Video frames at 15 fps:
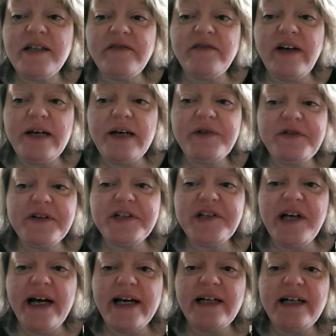developed for a
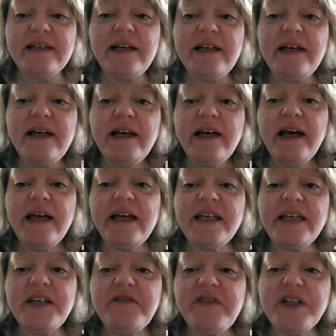child,
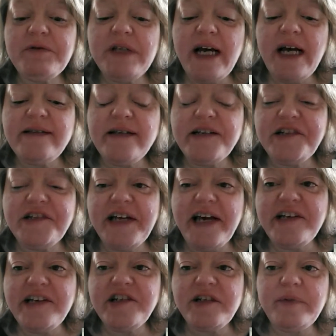individualized
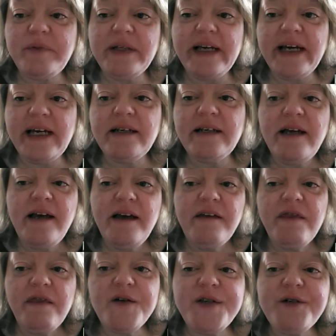education plan.
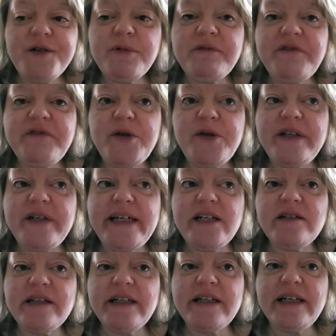Those are reviewed
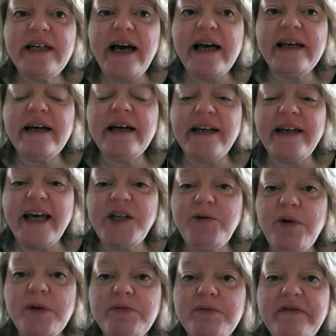yearly at an
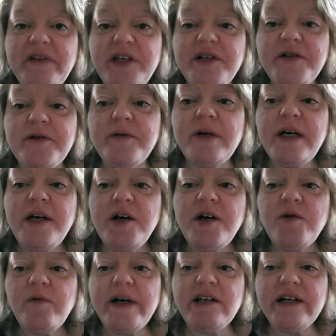annual review.
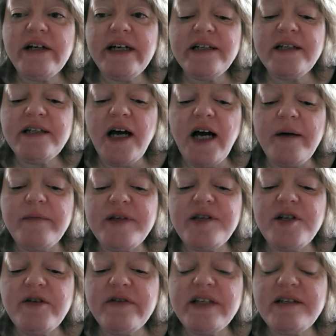We look at
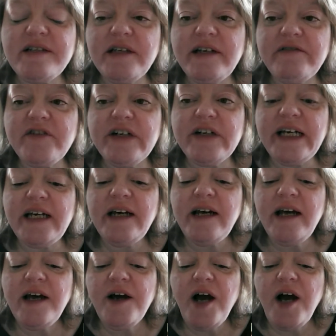service delivery,
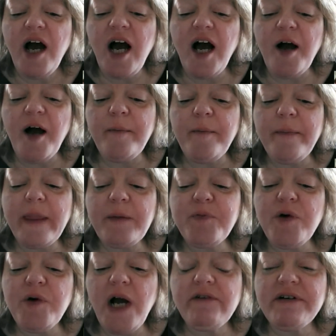
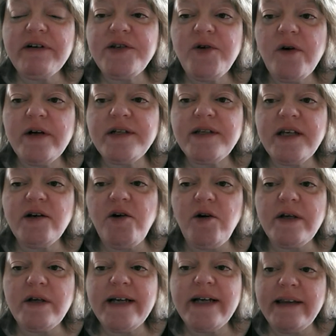progress towards the
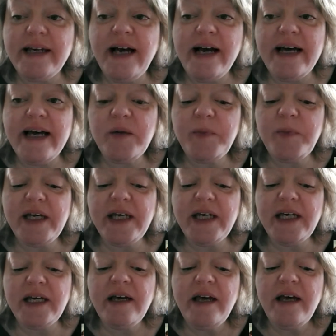goals on the
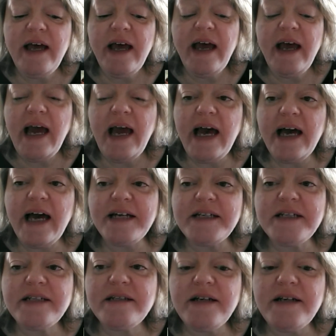IEP,
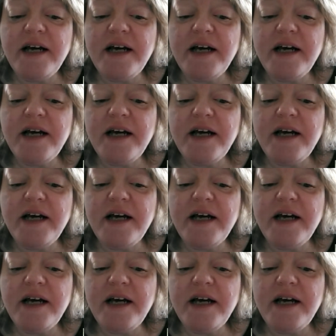and